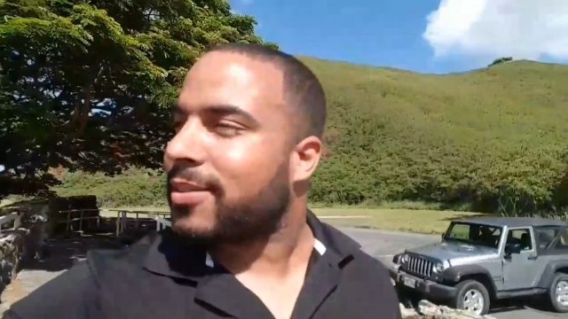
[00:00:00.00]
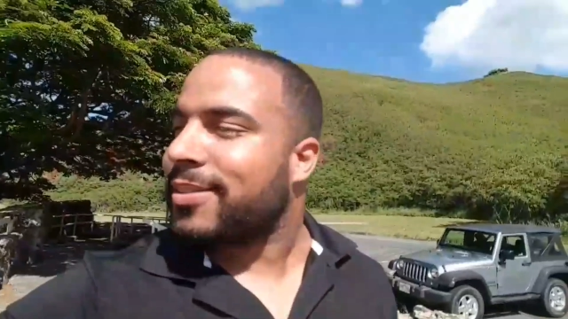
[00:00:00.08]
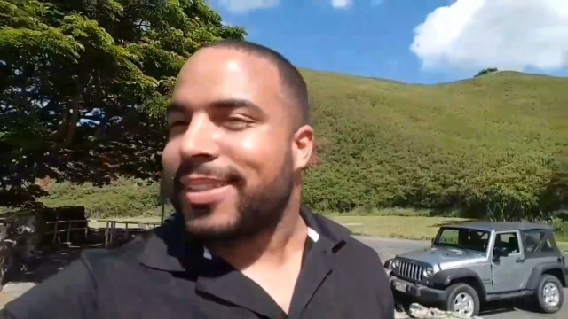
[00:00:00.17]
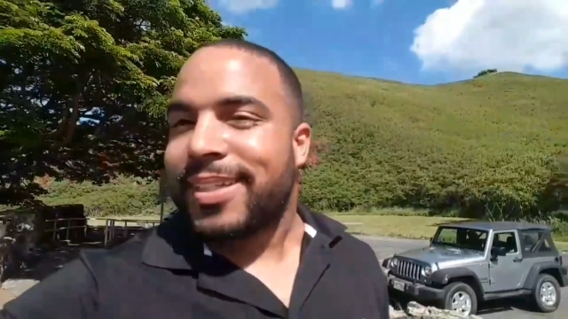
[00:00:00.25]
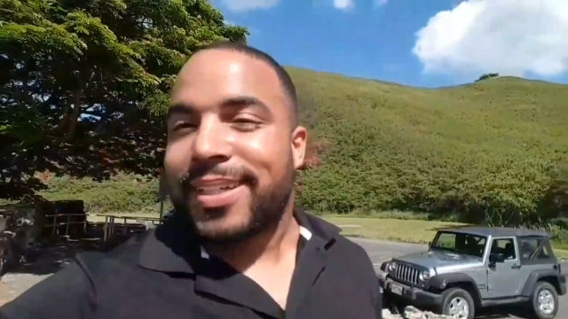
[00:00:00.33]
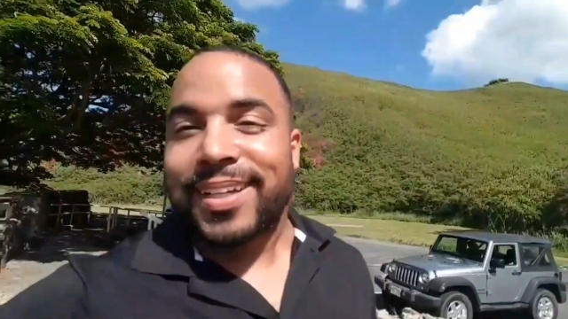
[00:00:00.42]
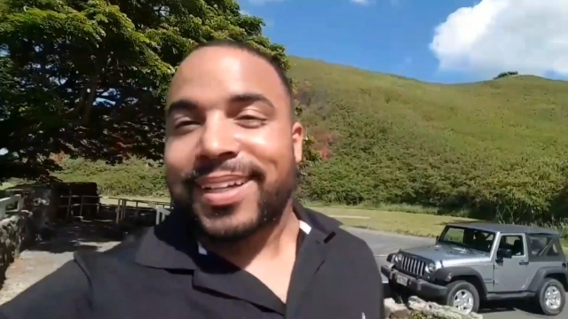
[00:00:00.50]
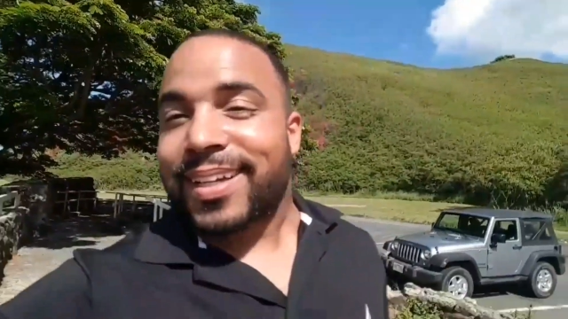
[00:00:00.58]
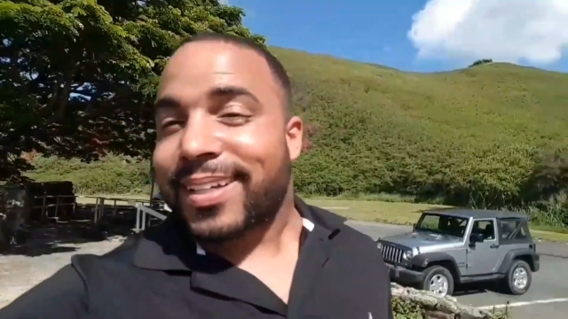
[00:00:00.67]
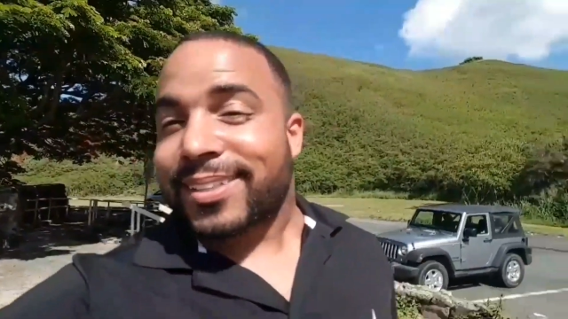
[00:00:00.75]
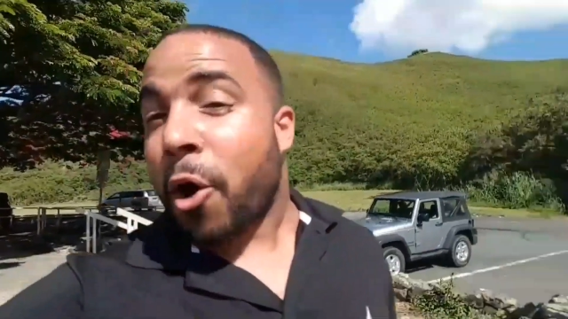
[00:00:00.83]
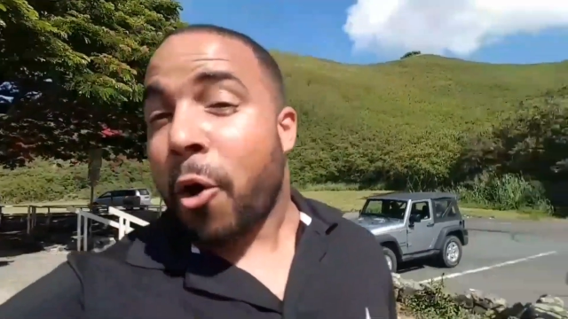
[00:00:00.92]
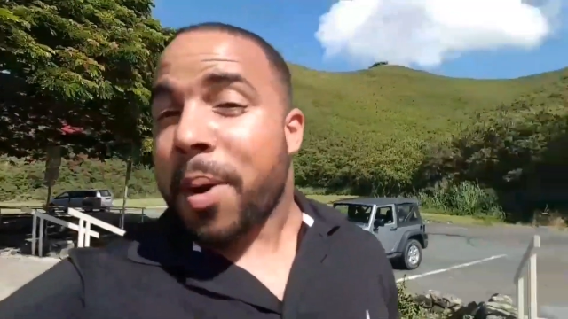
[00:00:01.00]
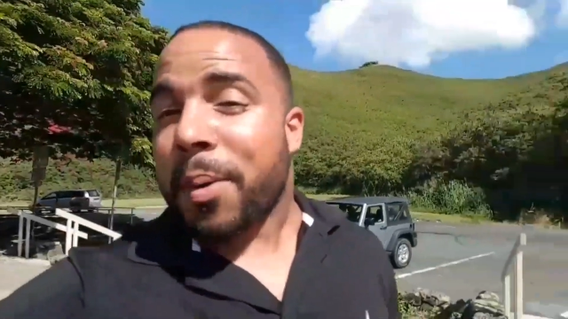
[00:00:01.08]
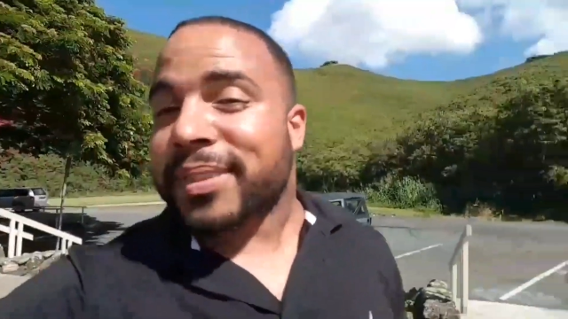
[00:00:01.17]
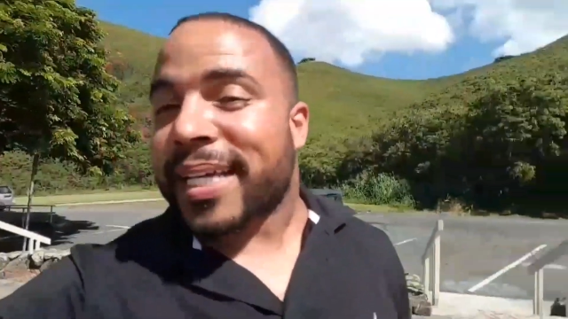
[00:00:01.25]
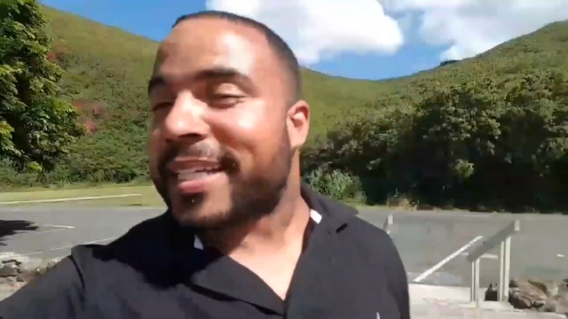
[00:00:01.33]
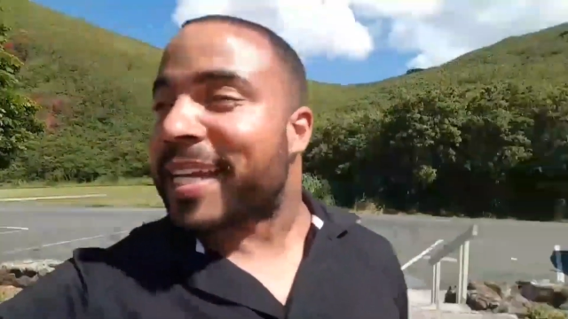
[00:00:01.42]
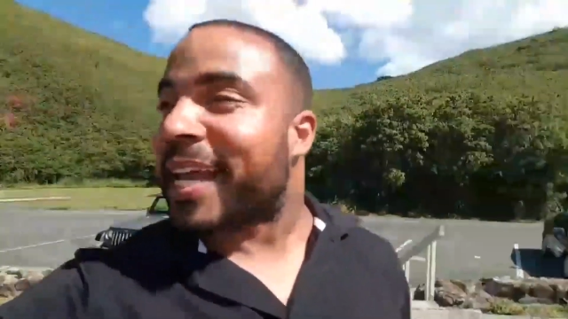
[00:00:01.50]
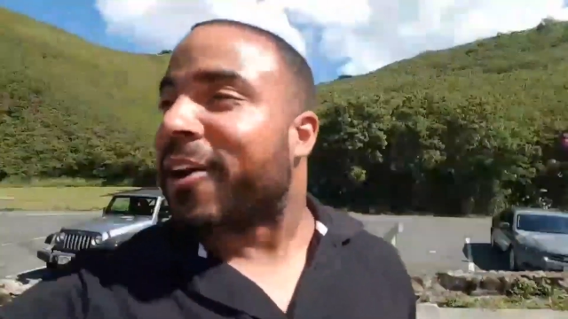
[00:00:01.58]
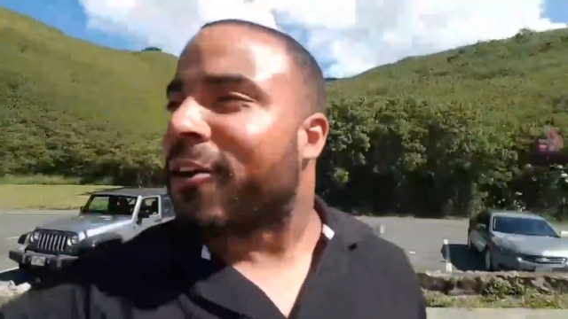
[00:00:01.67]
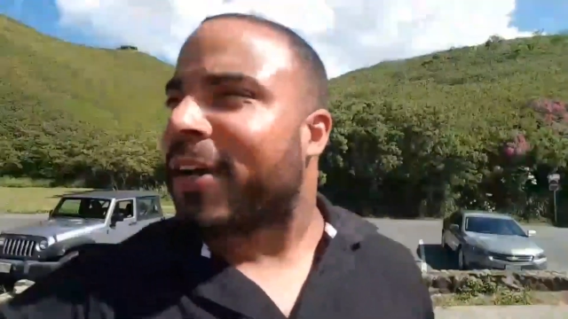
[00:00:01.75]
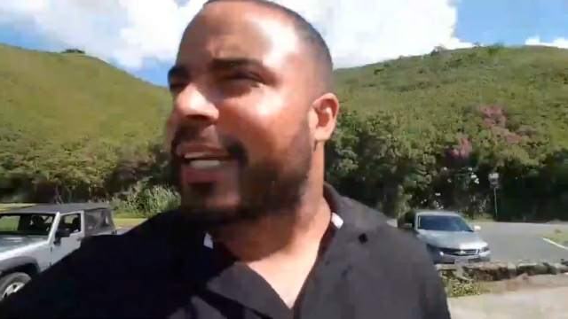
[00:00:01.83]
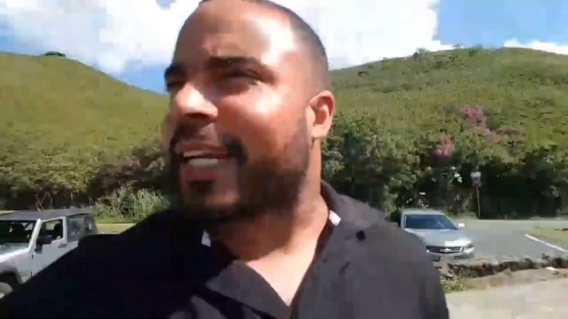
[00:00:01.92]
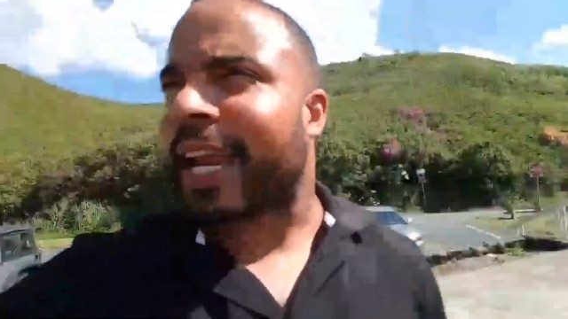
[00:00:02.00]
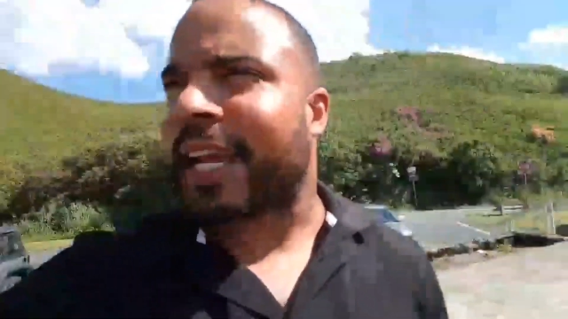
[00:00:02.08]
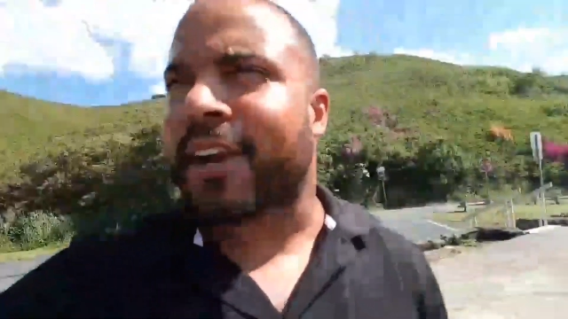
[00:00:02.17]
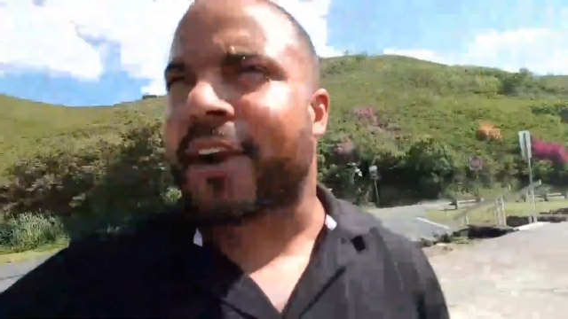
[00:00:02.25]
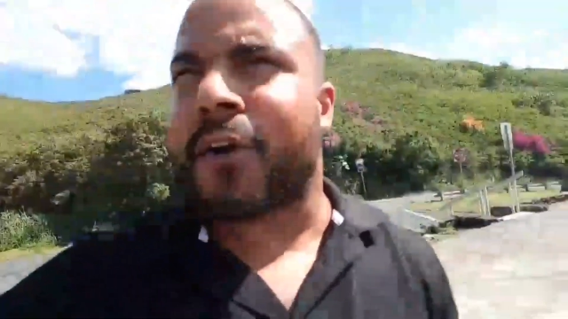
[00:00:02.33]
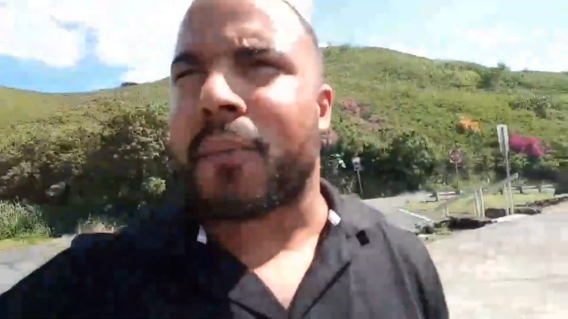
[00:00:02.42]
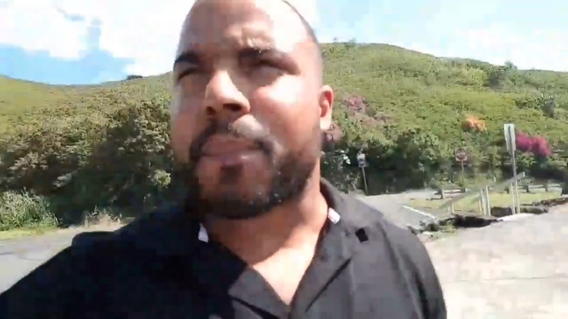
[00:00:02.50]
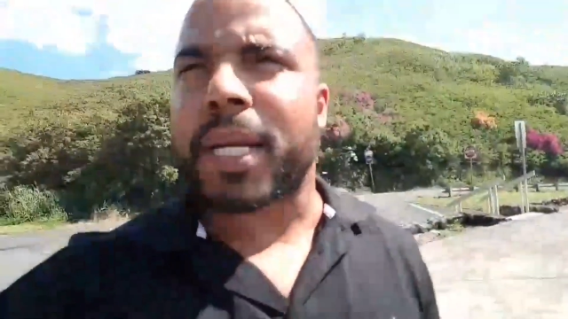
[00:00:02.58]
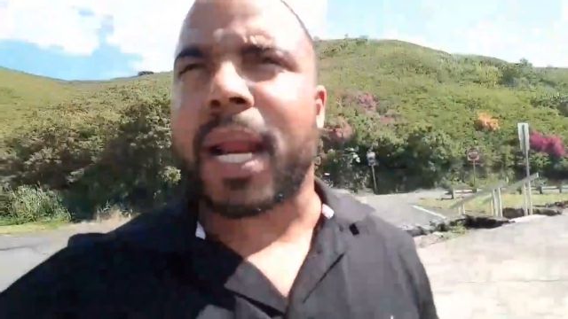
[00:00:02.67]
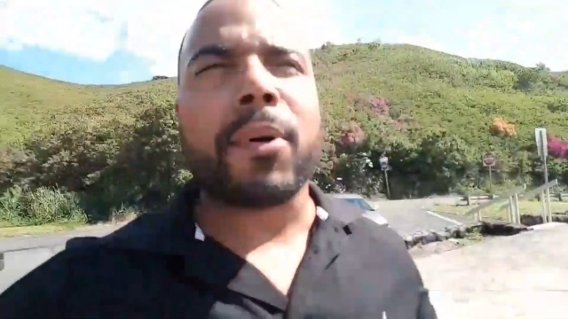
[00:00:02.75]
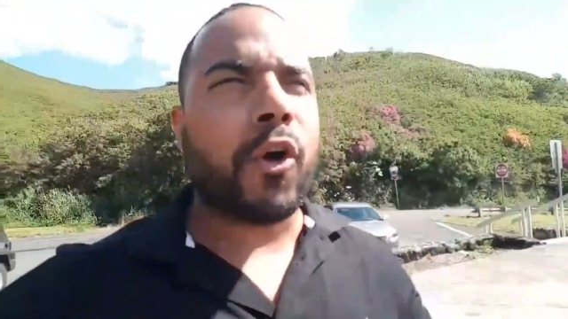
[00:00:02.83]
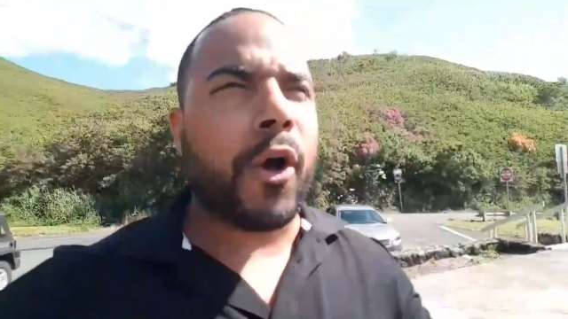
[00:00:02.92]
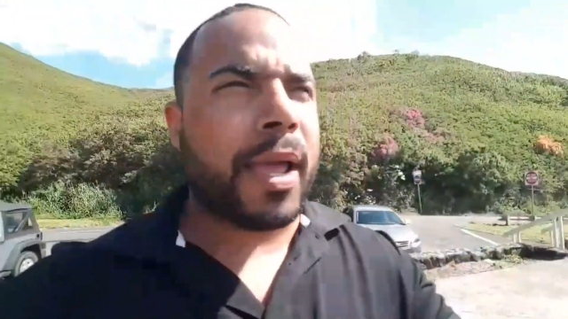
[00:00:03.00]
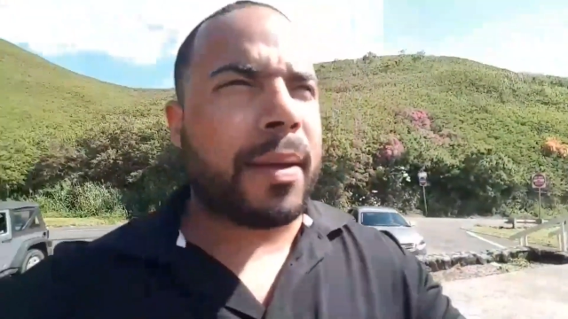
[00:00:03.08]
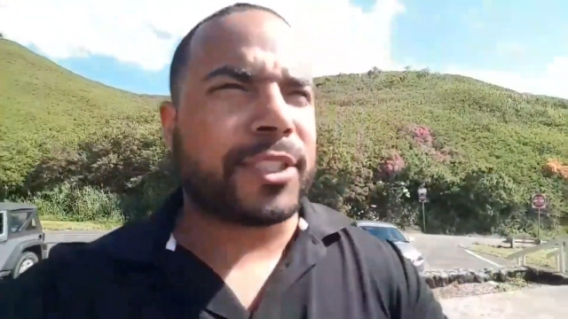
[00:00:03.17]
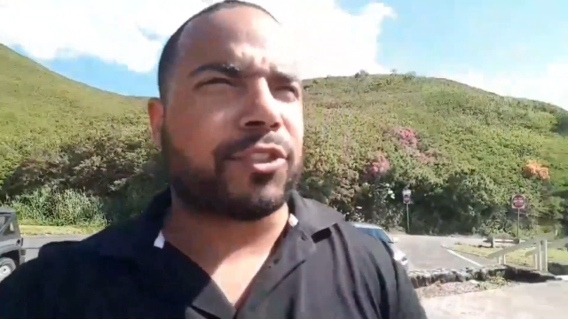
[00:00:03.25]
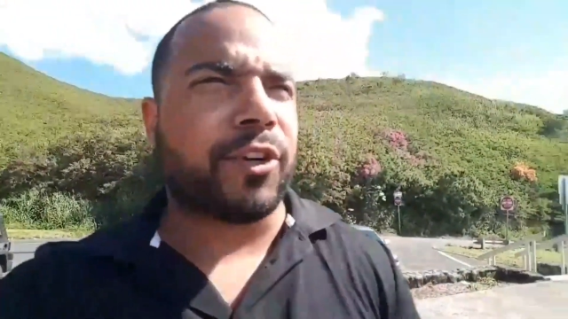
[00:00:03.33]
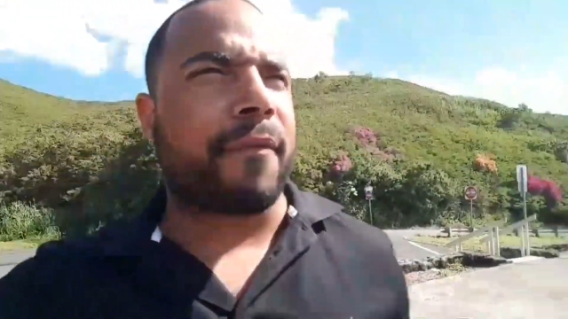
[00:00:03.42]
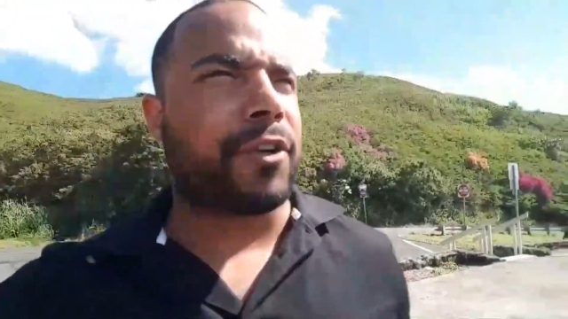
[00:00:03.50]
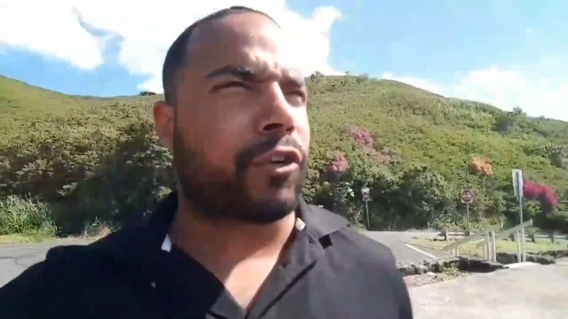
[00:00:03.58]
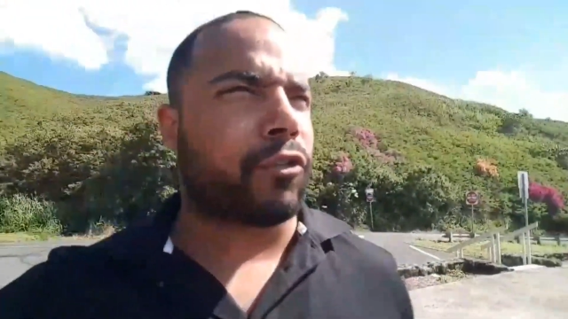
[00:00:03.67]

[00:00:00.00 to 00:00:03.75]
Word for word: Because I don't remember San Diego getting that cold. But I'm going to go ahead and be driving